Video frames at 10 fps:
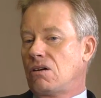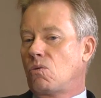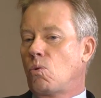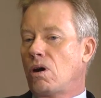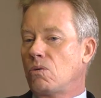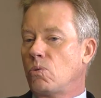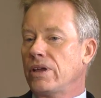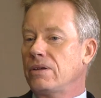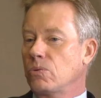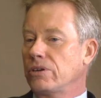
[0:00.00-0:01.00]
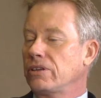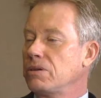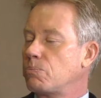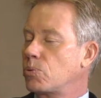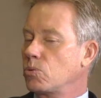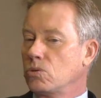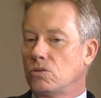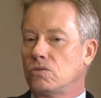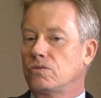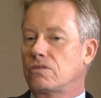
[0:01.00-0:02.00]
what we really
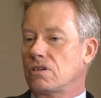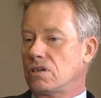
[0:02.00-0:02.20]
proved